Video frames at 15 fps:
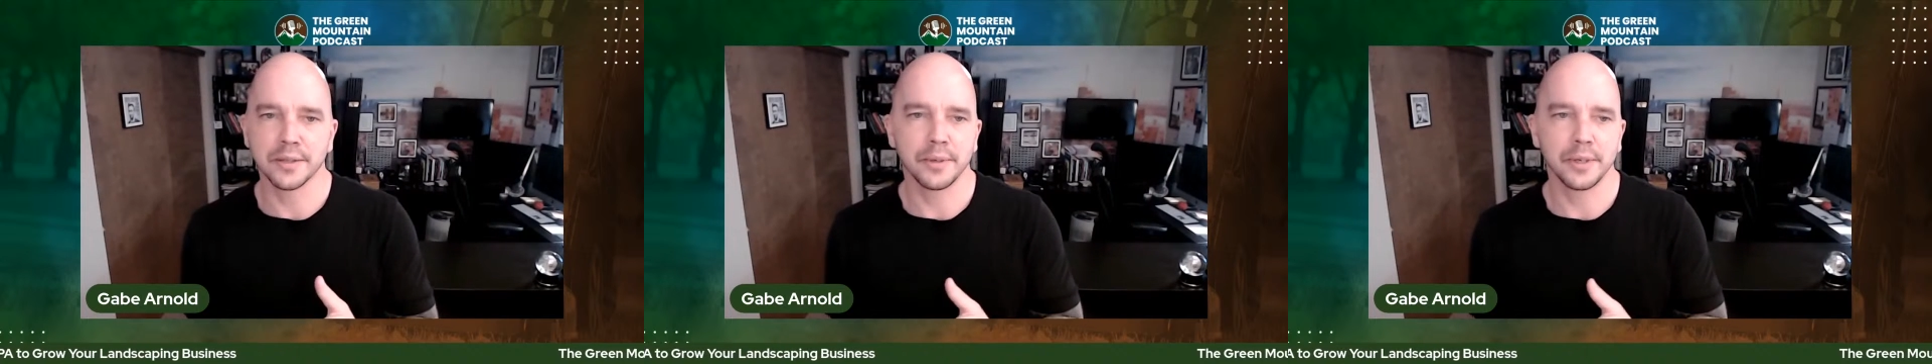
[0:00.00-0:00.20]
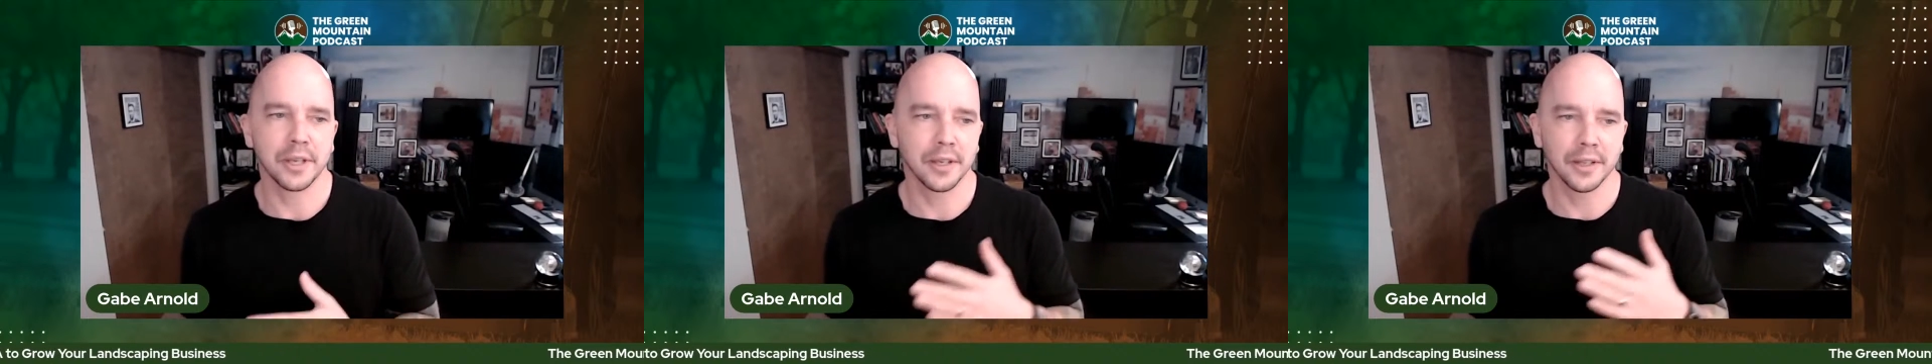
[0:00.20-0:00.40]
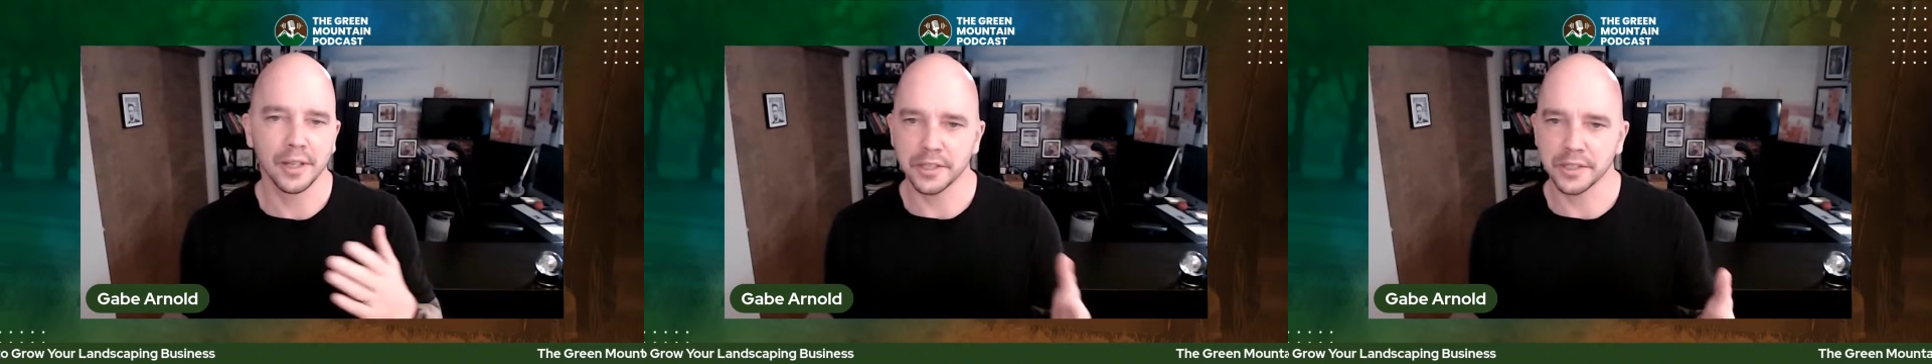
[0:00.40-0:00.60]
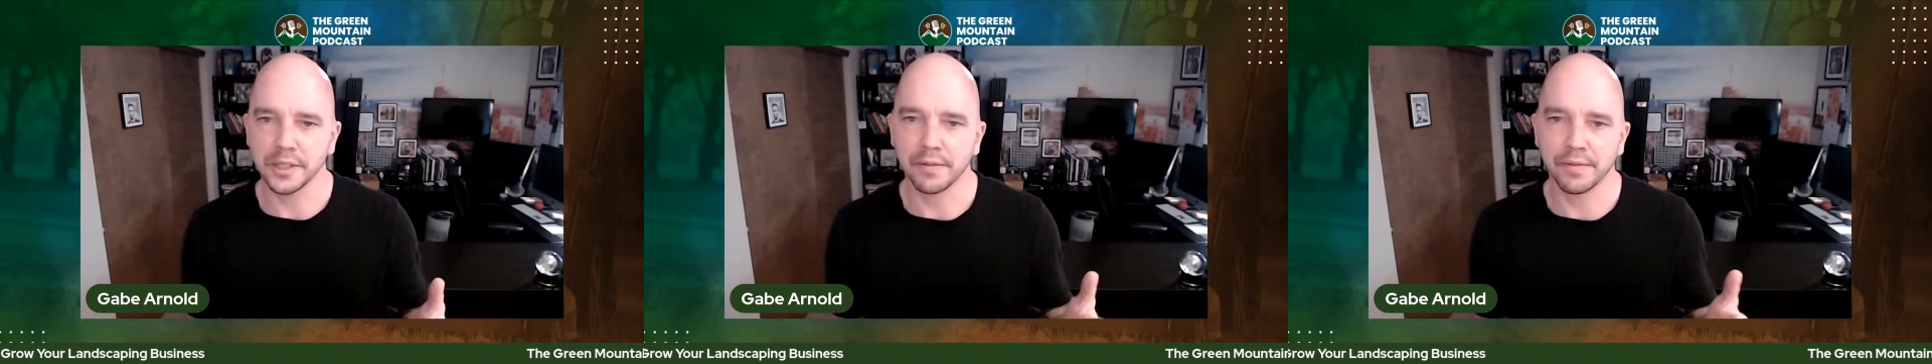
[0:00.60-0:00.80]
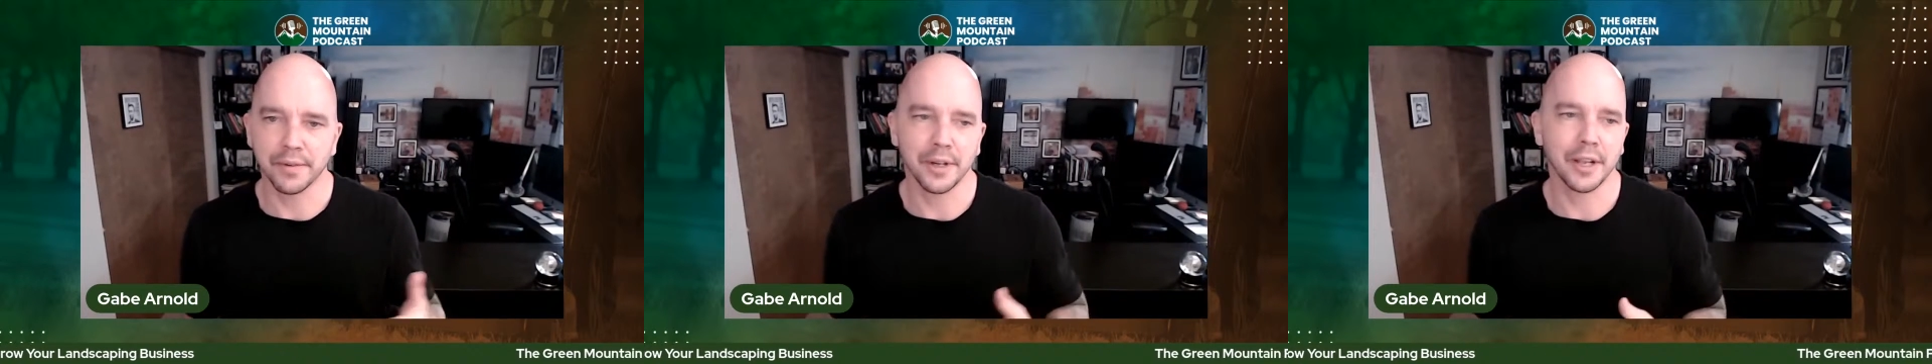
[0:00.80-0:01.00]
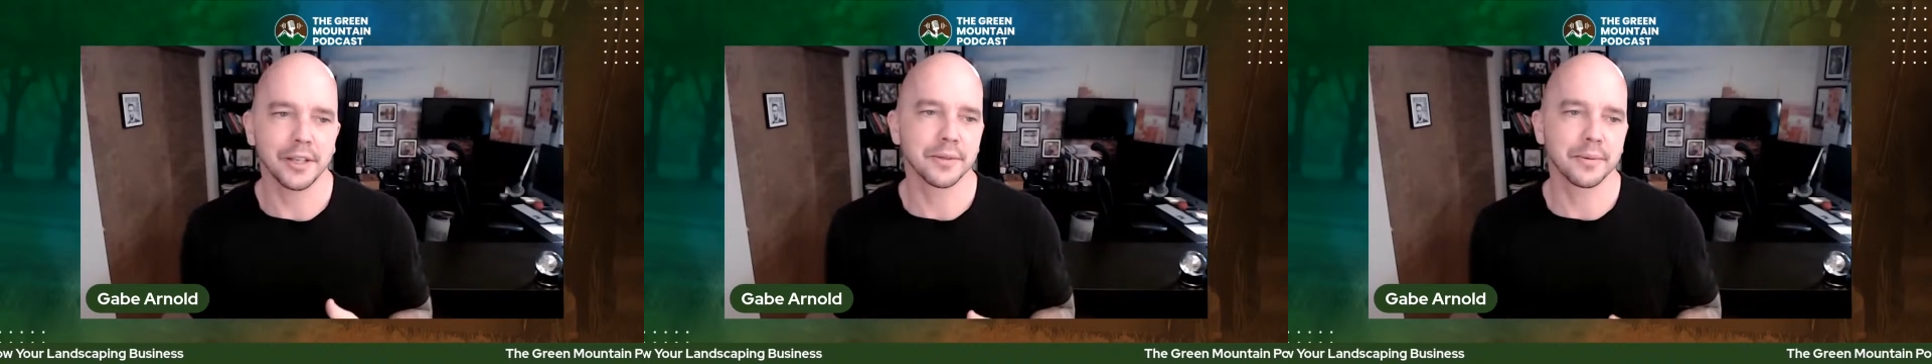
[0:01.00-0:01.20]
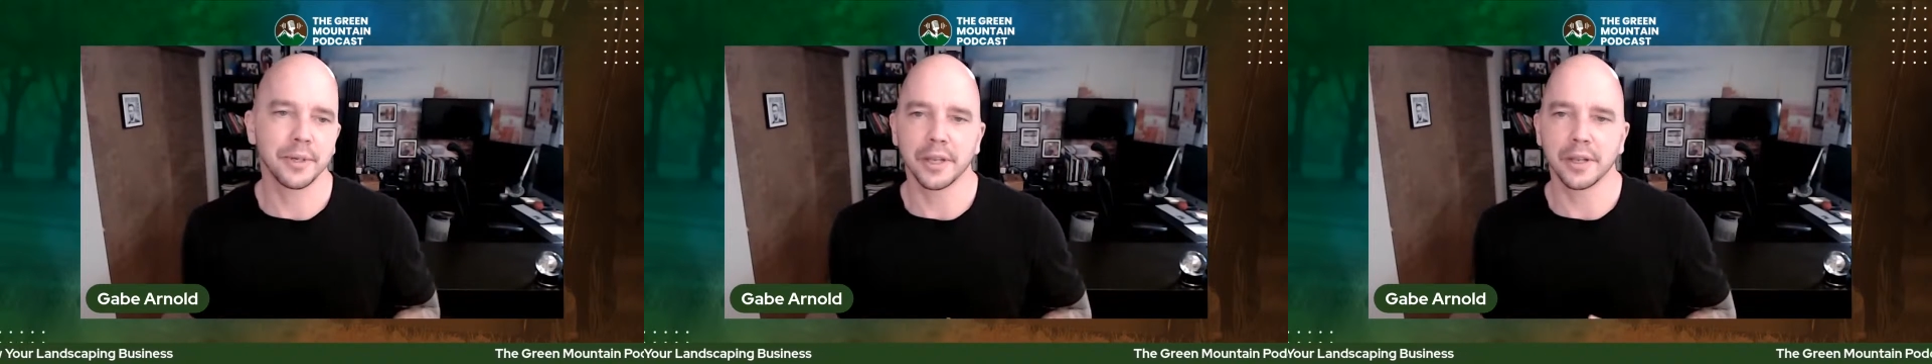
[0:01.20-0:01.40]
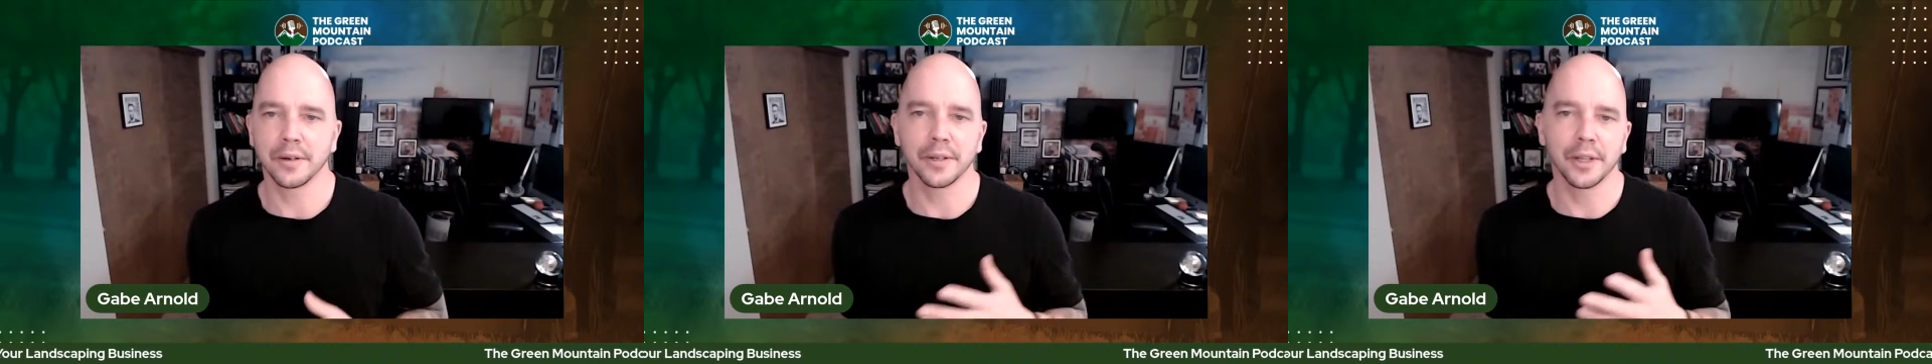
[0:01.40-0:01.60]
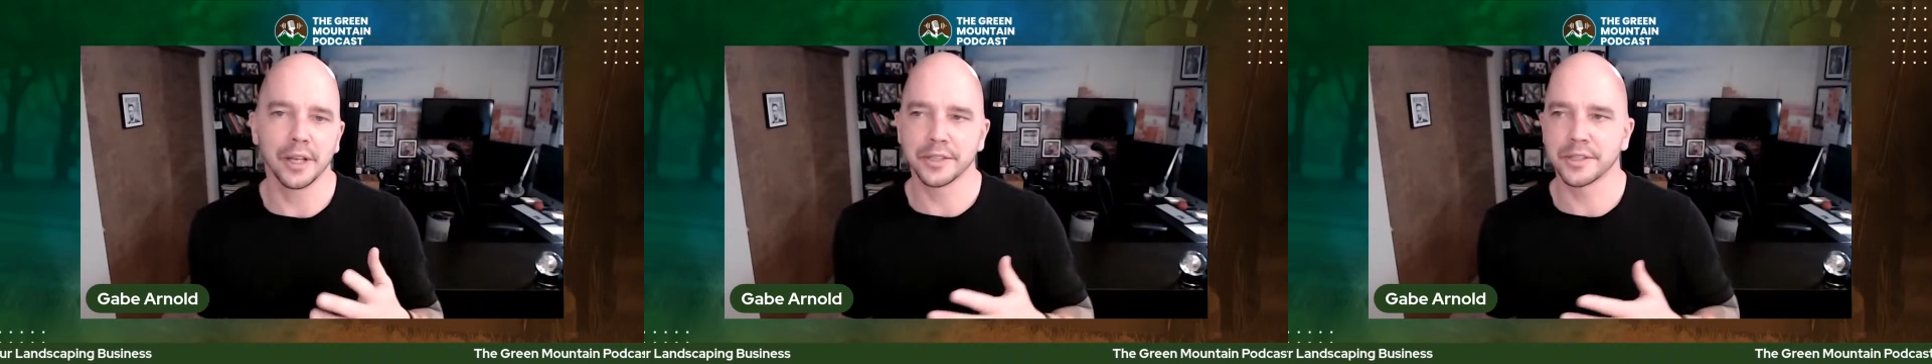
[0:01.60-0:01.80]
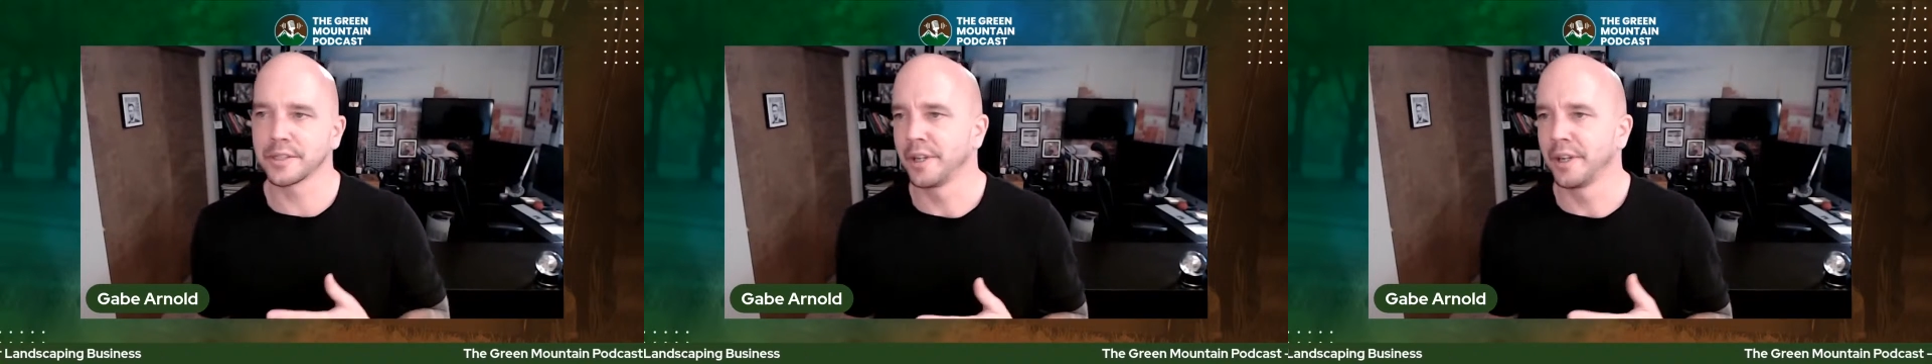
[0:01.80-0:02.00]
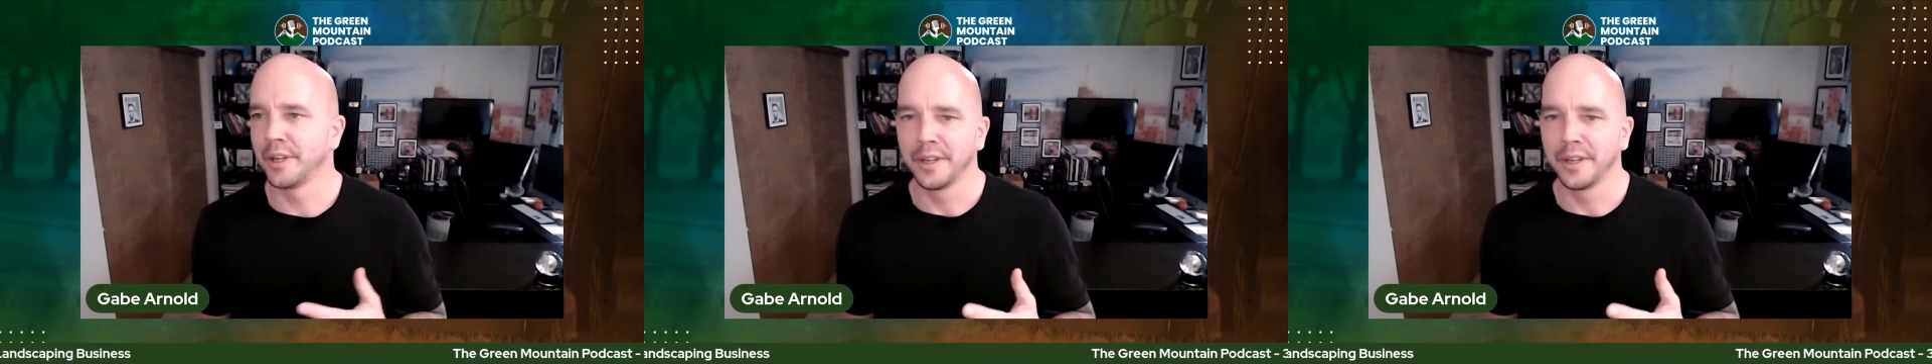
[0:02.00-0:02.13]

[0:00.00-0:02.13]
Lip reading: a week and let's lift 3 days a week, or let's